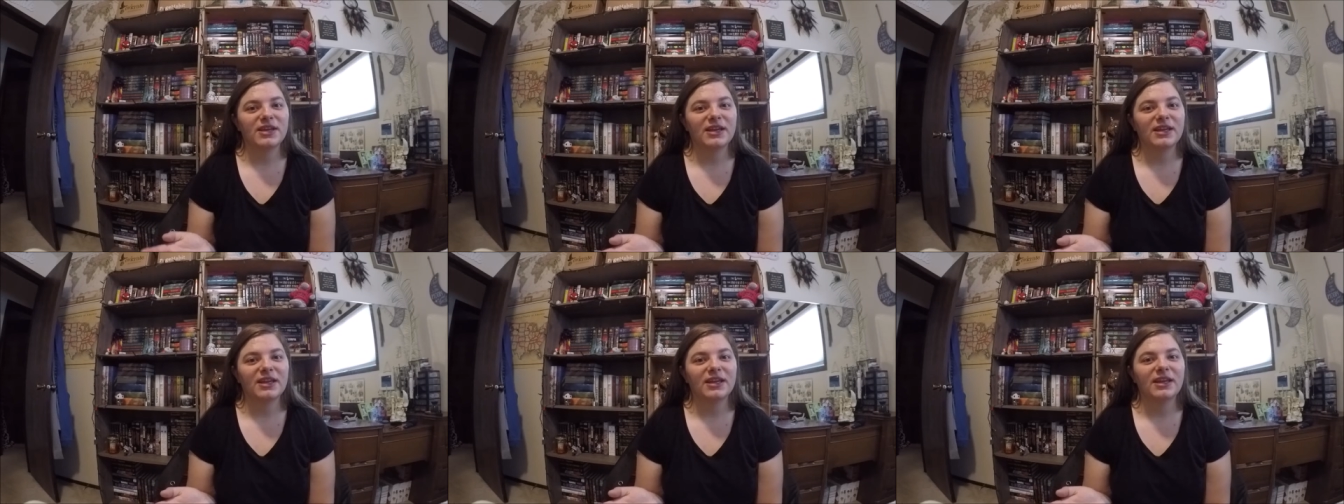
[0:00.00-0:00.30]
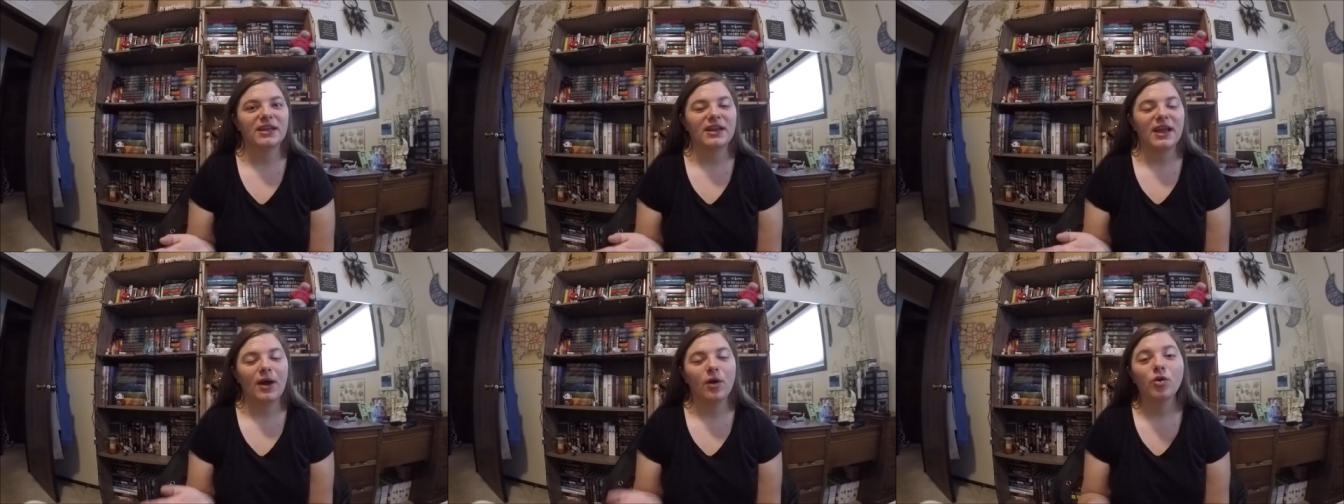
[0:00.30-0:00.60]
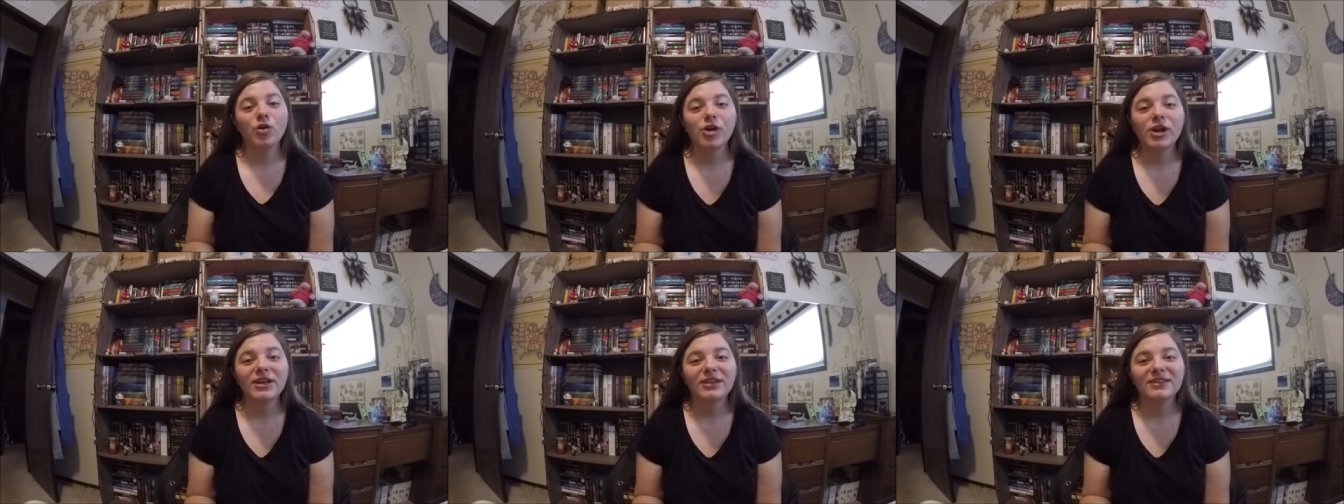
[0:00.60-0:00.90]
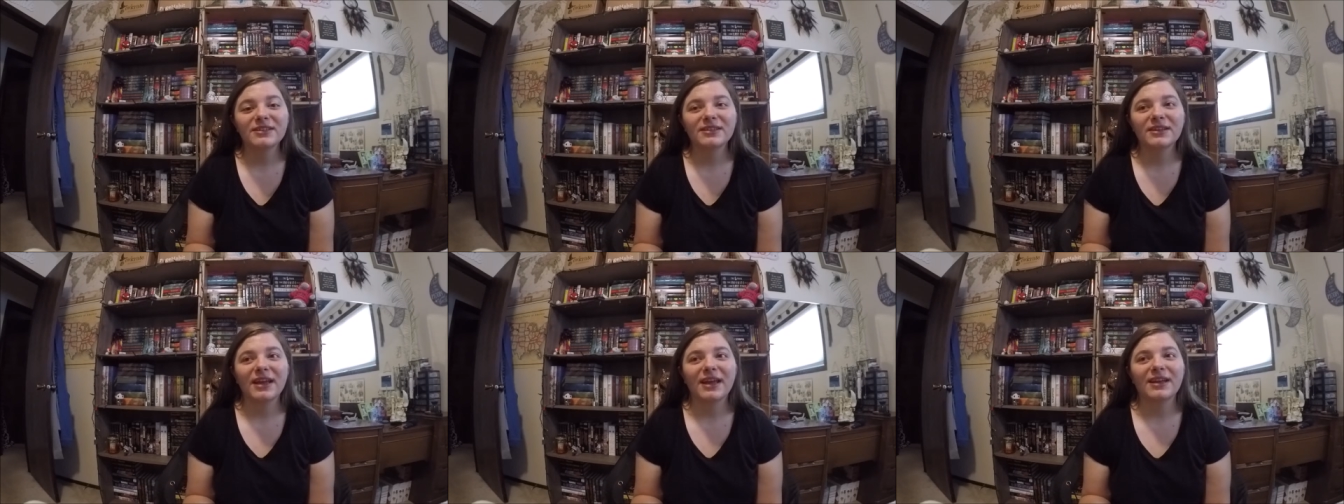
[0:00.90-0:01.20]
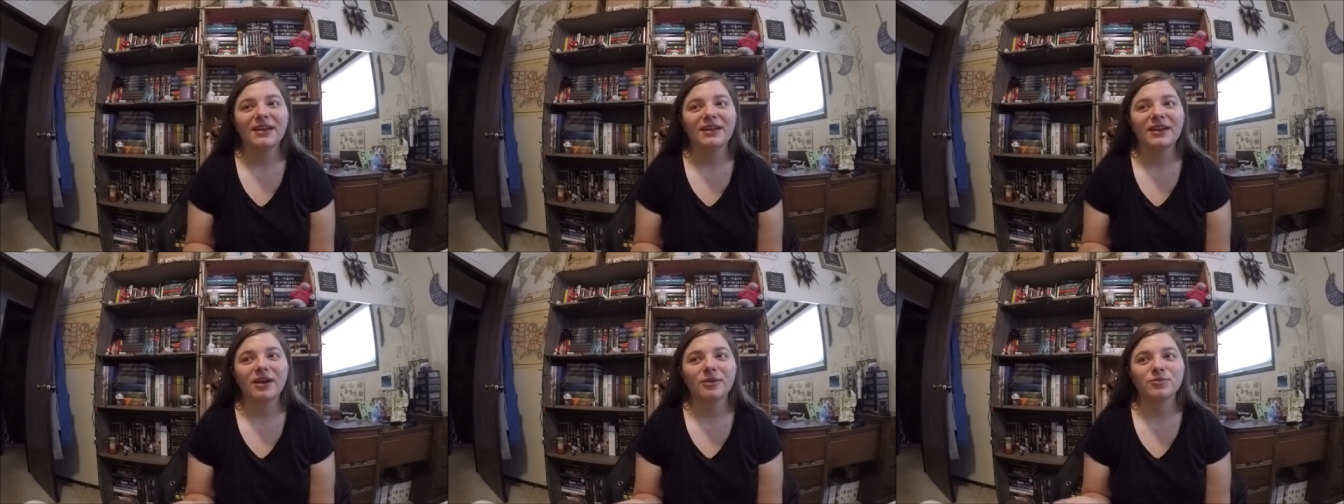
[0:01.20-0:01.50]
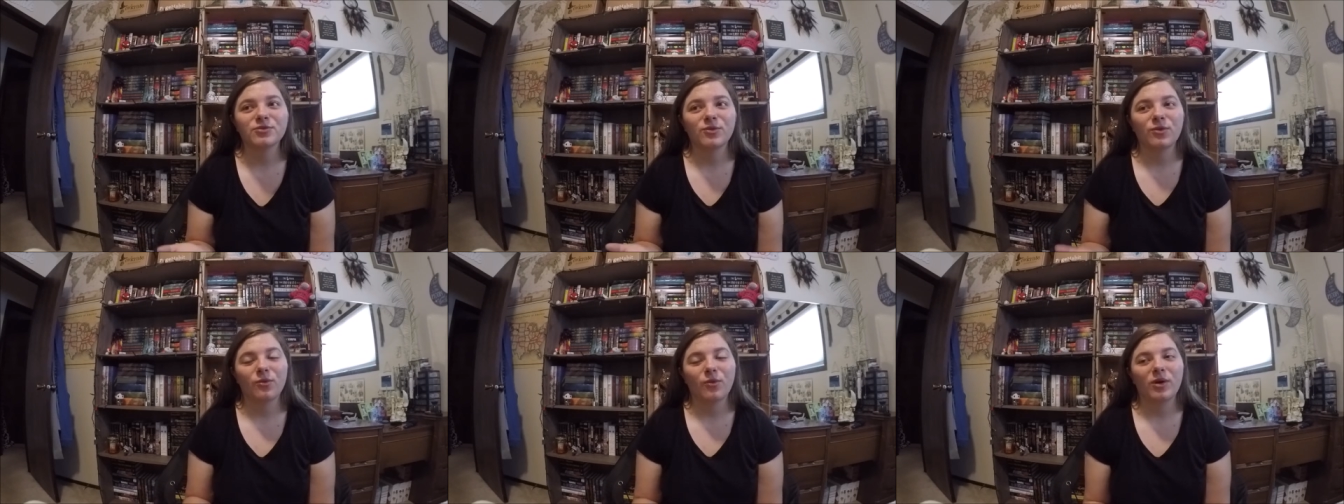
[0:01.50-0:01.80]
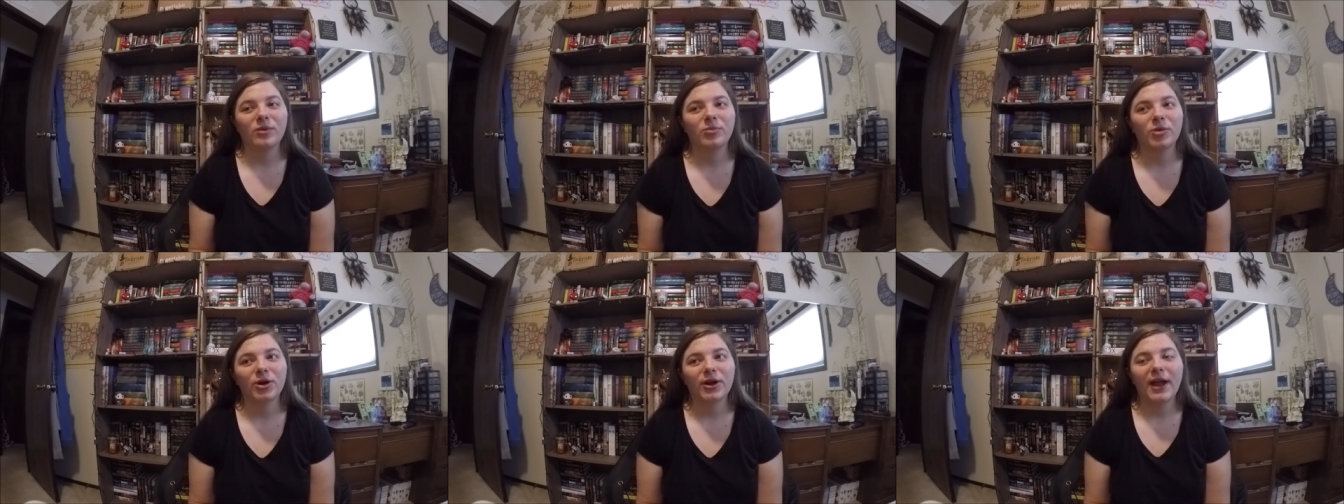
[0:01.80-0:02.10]
get an OwlCrate and it comes with
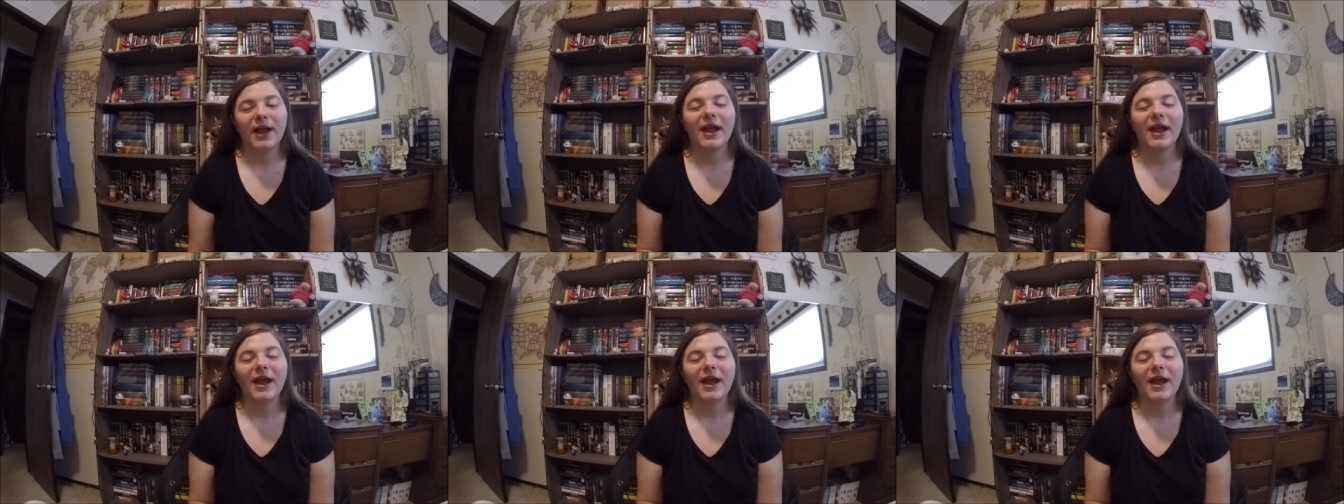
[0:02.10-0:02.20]
one book.